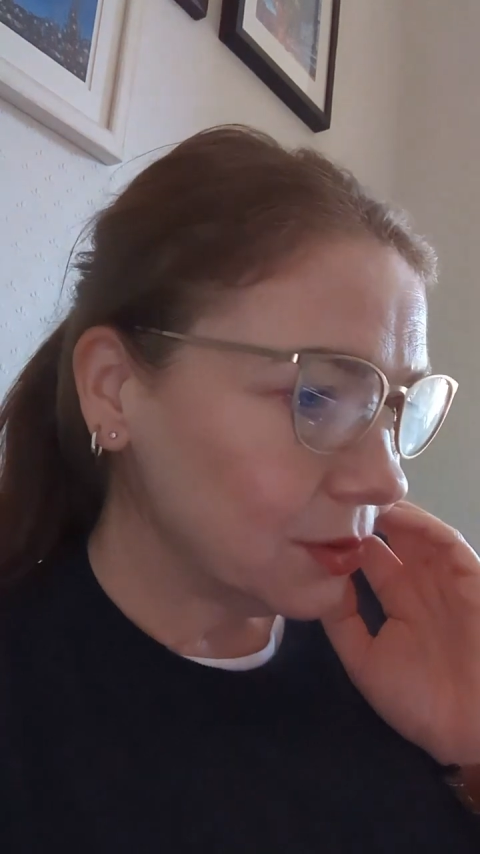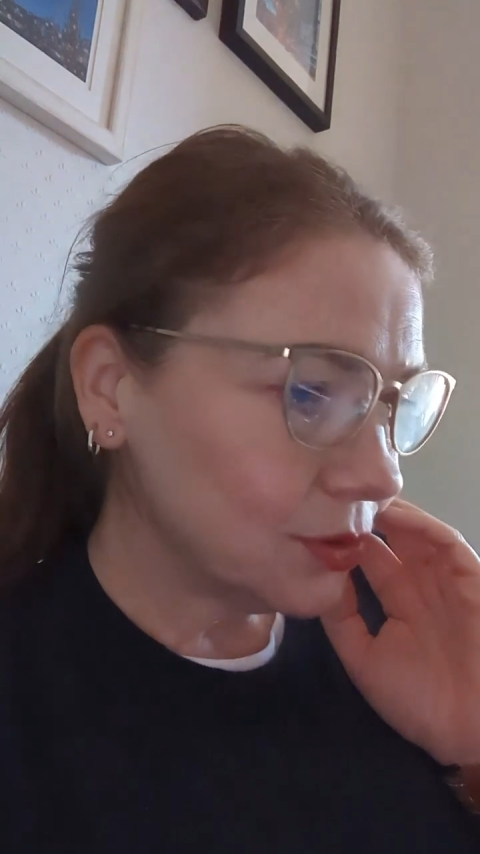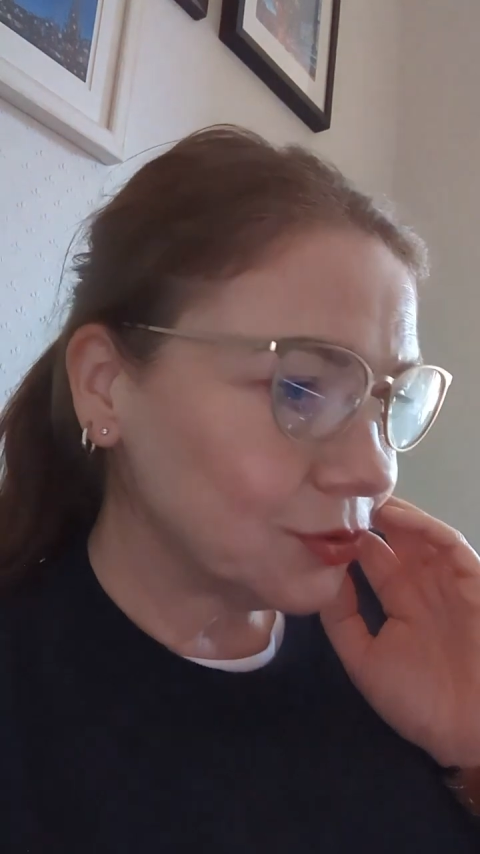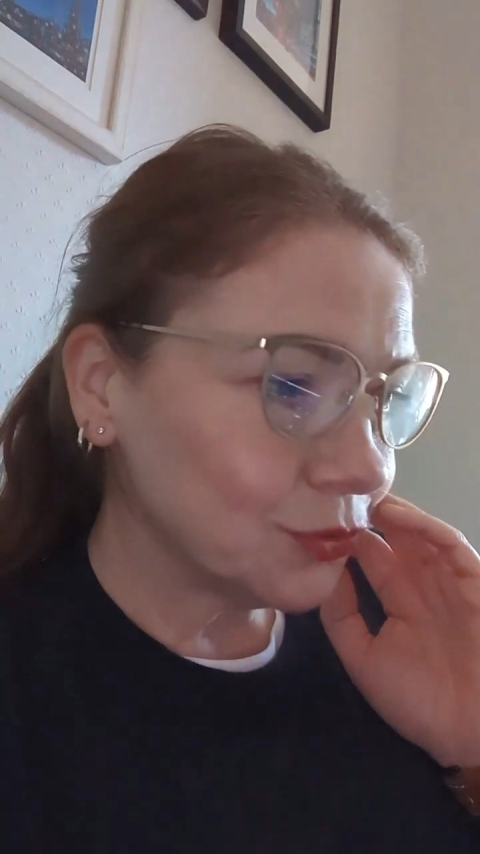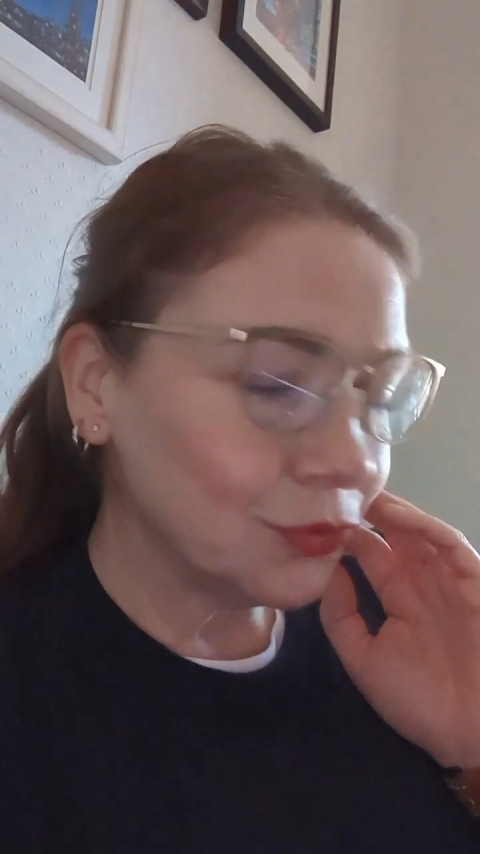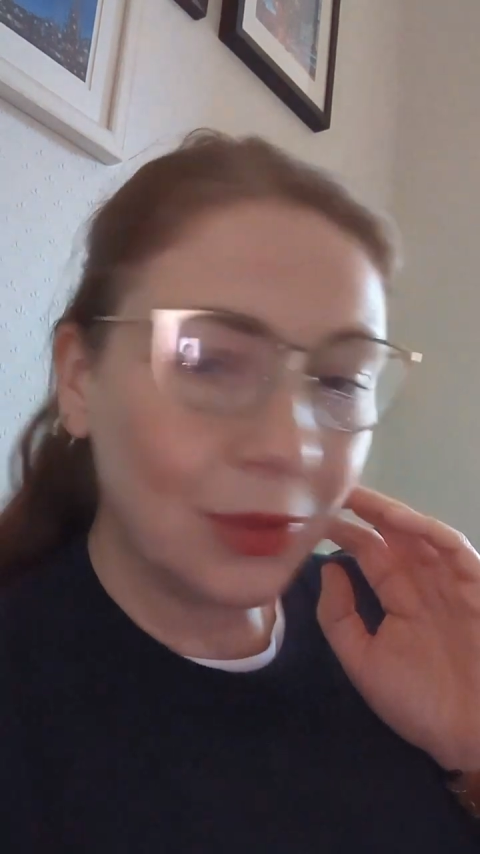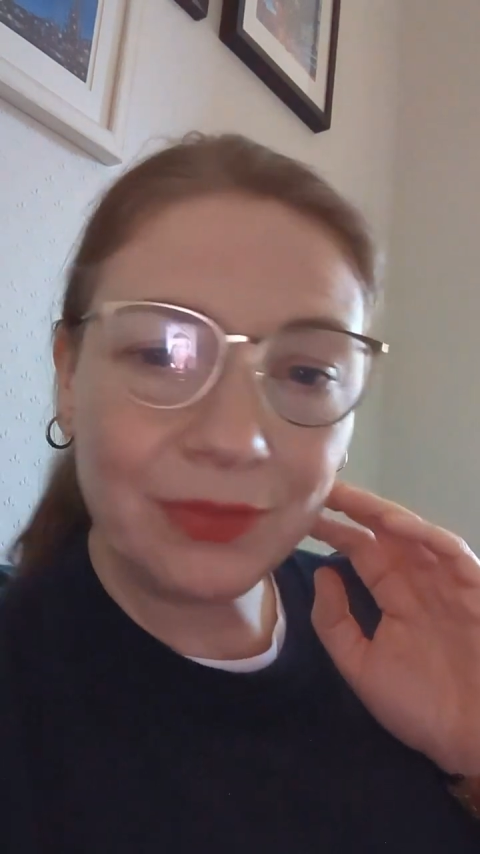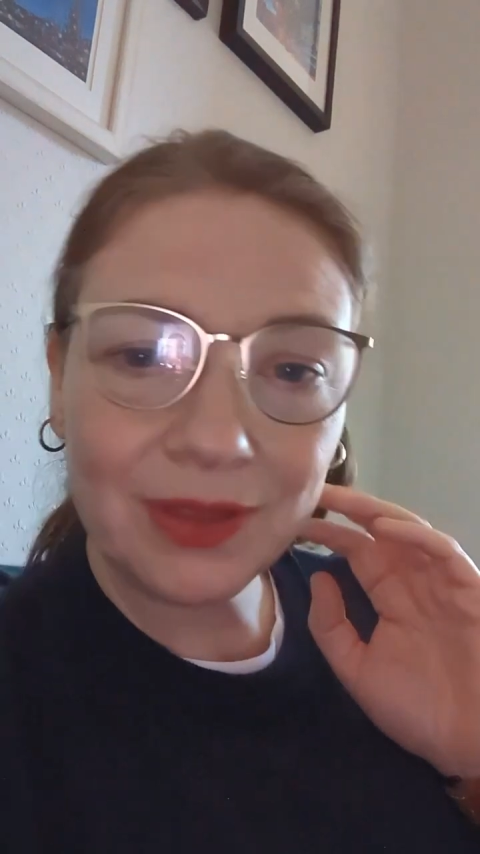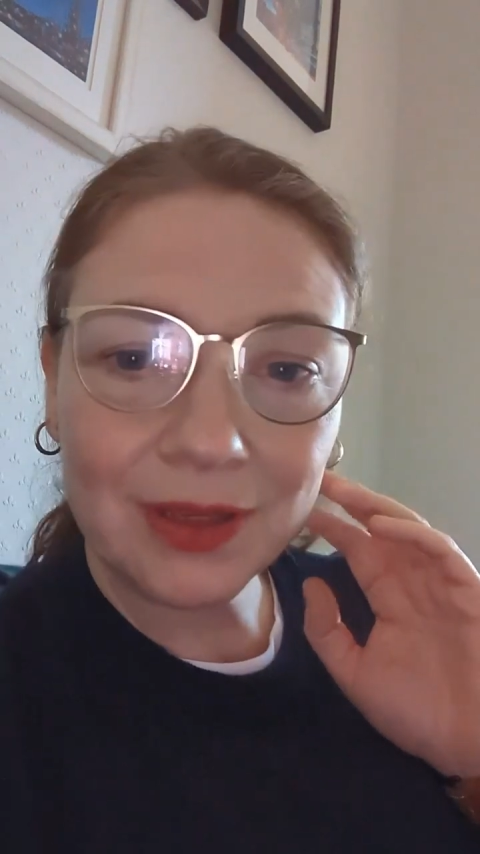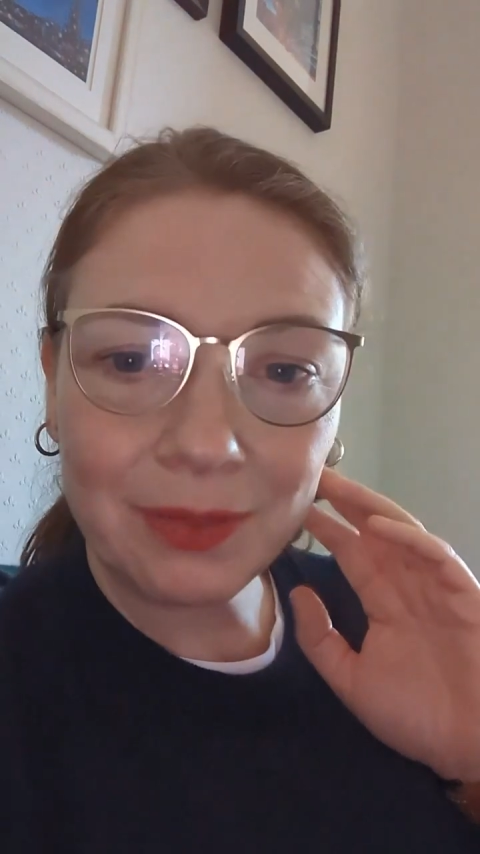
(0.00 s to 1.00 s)
So I'm
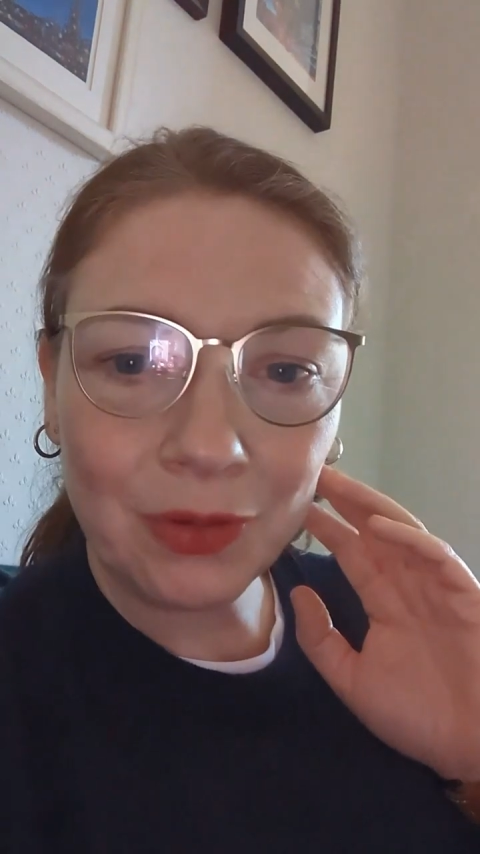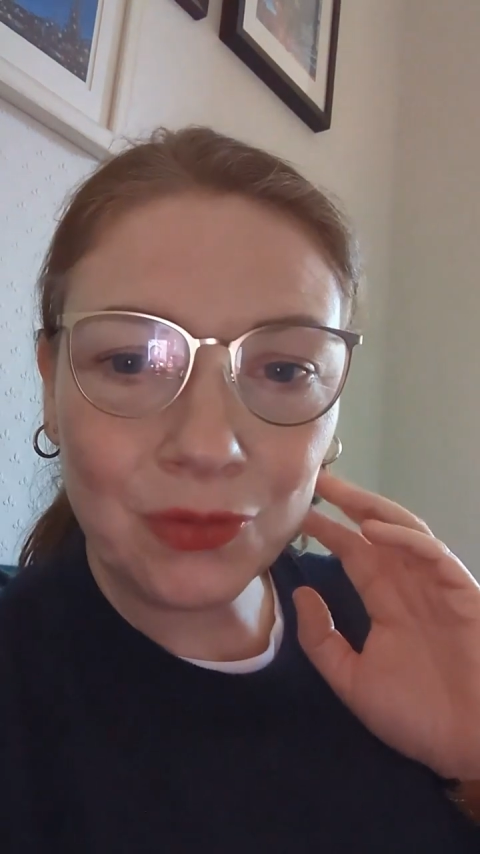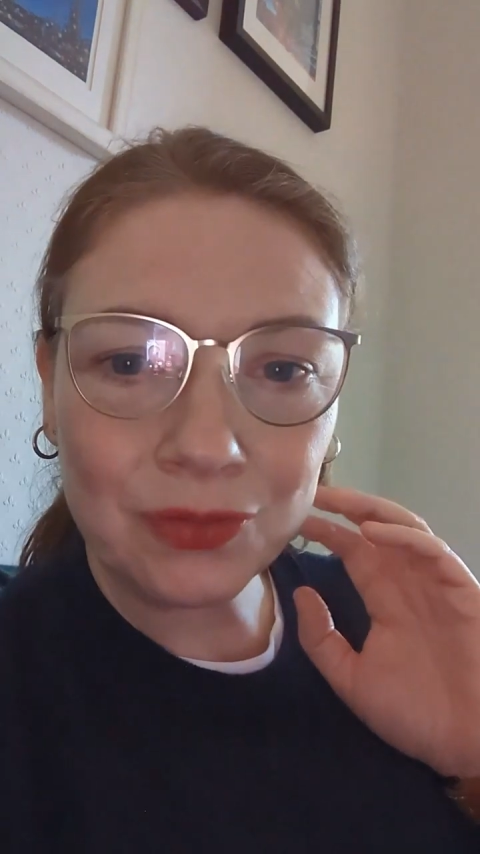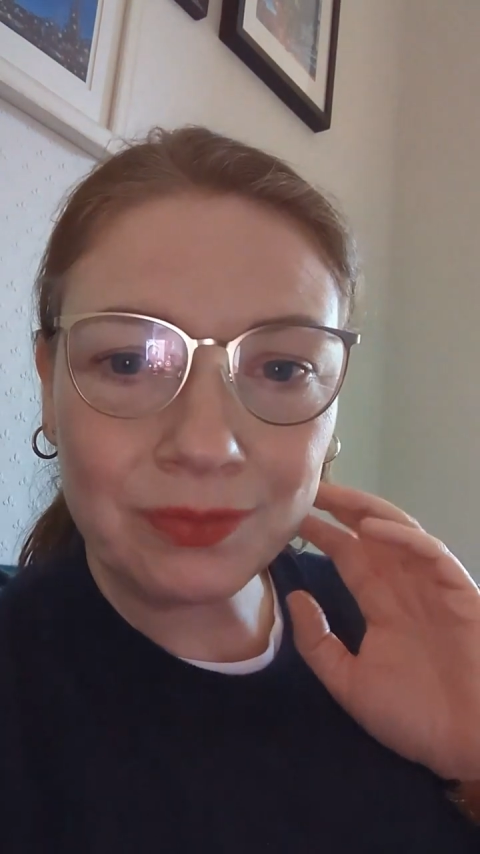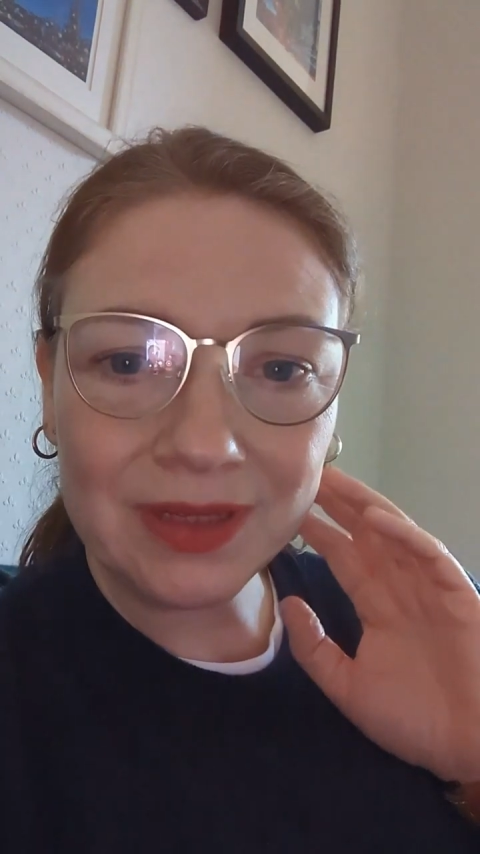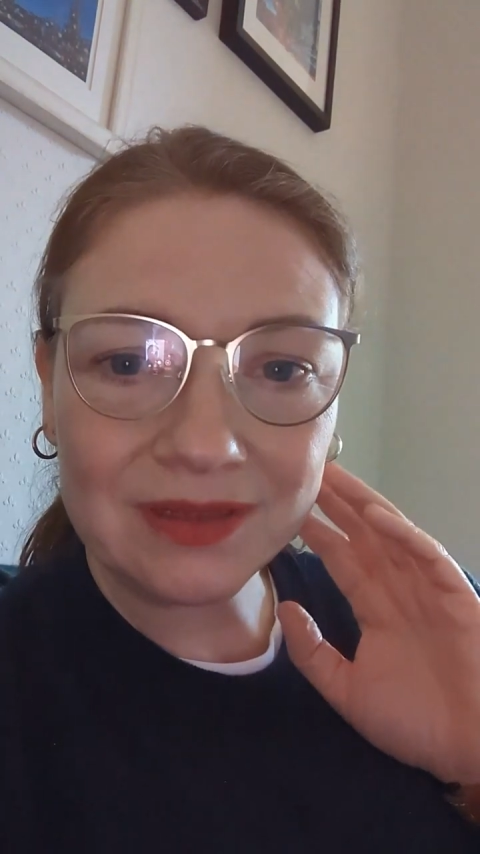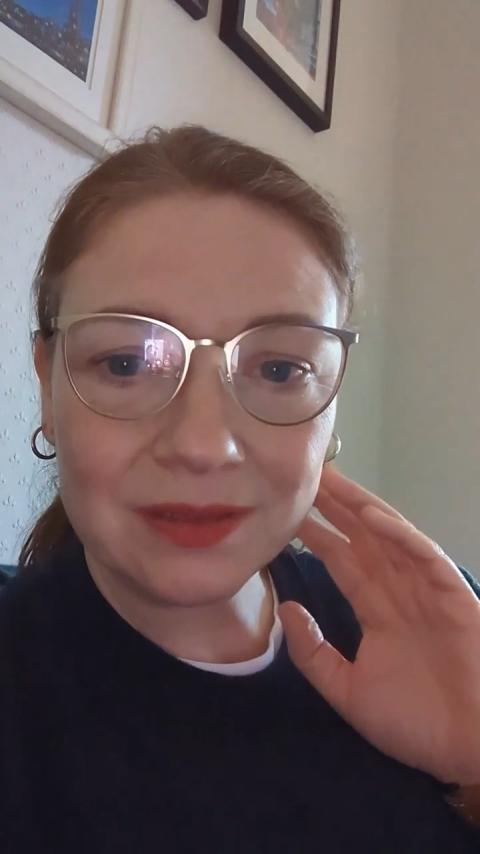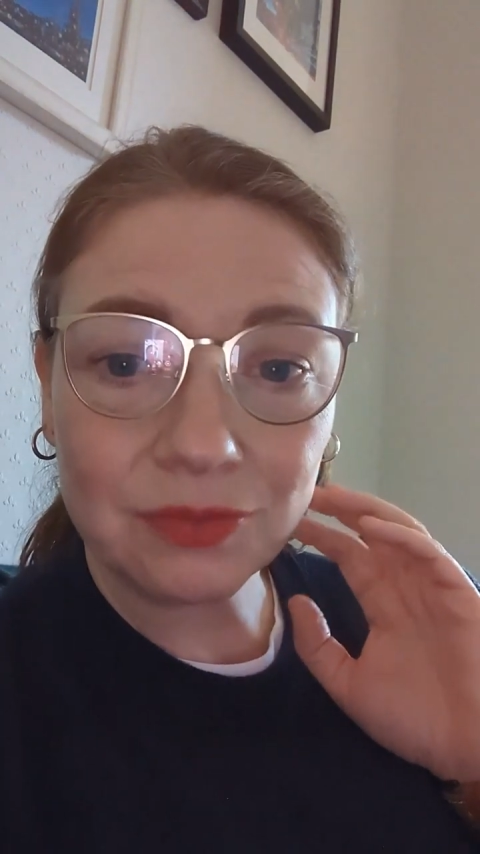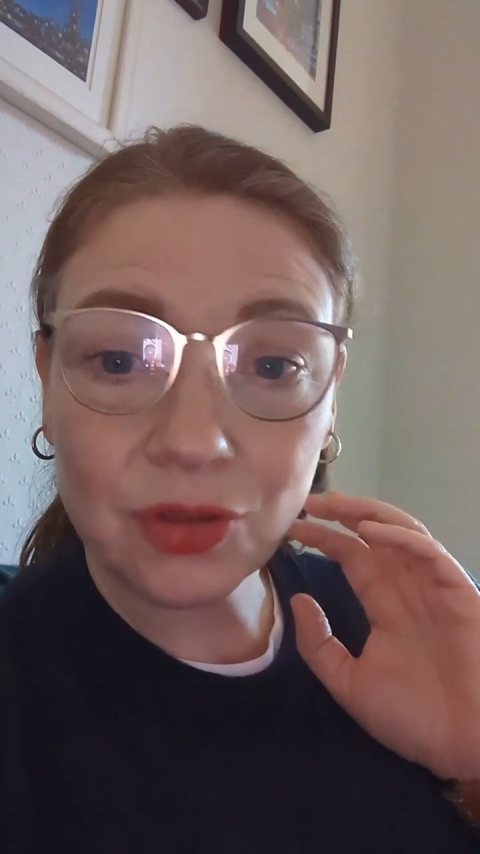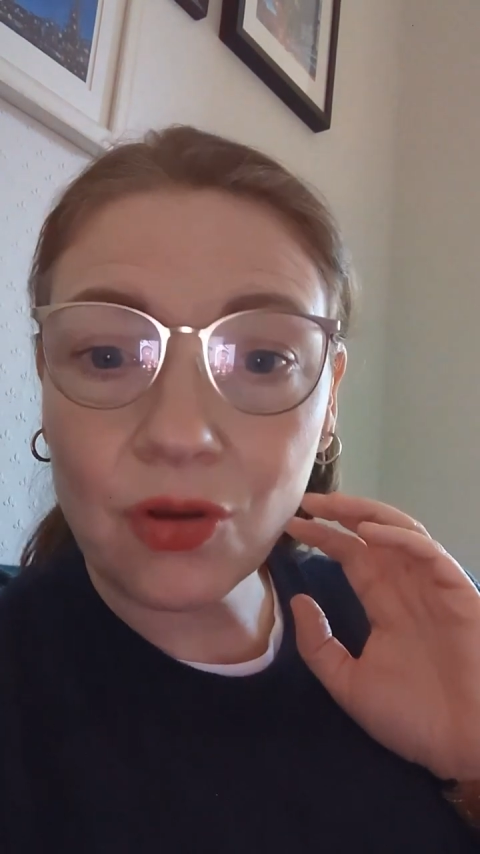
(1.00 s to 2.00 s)
thinking about going and making
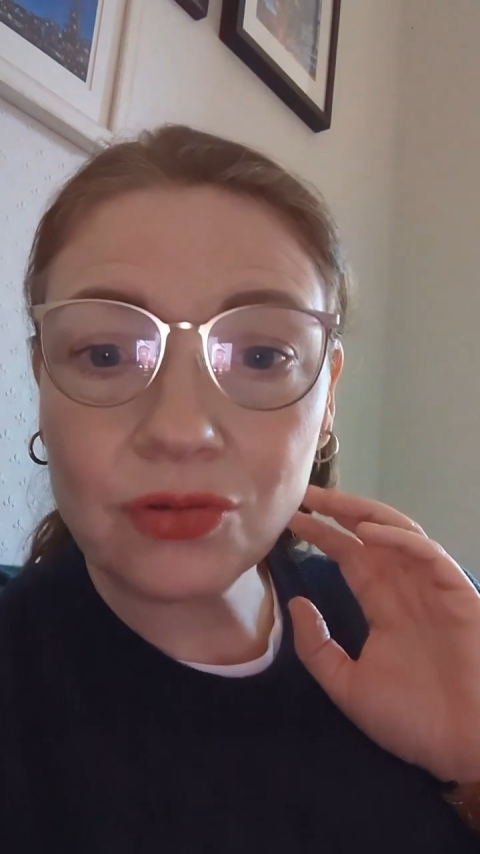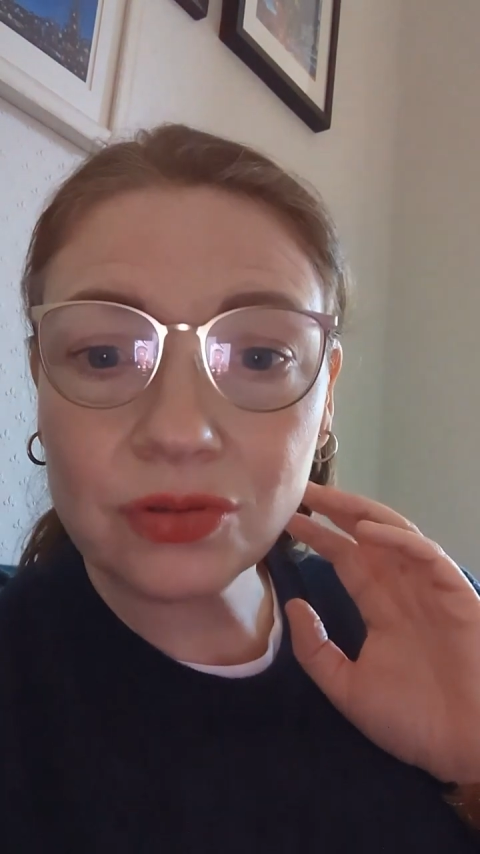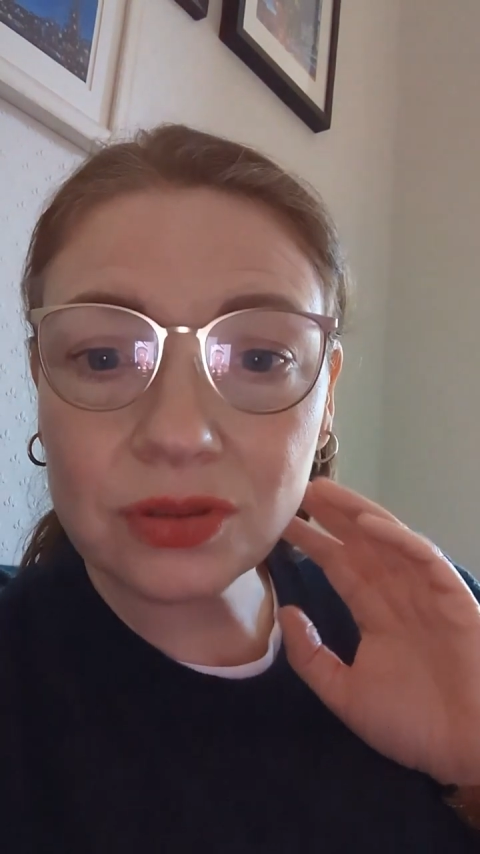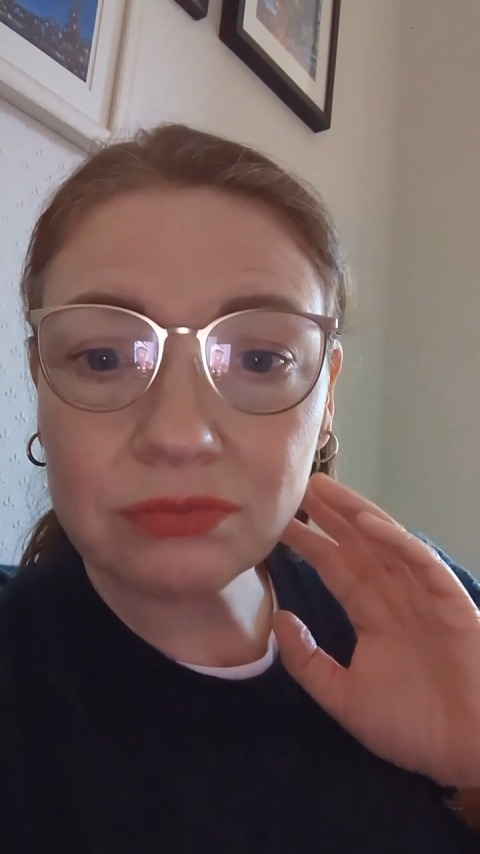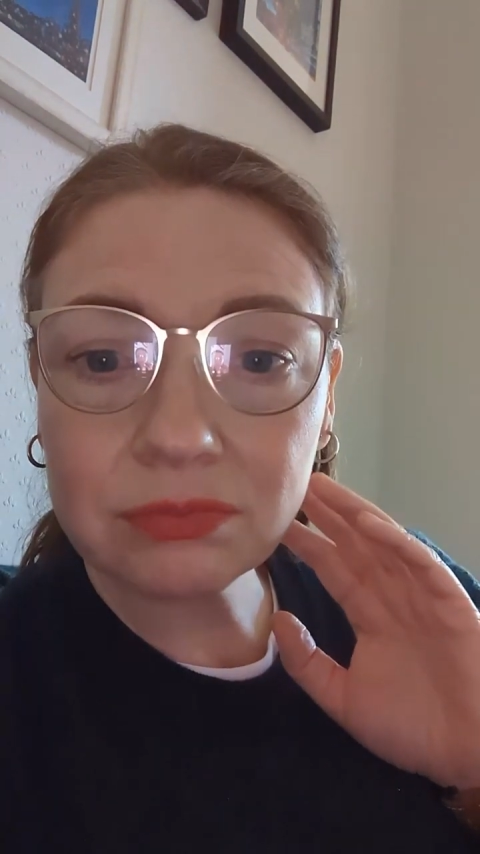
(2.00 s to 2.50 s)
some scones.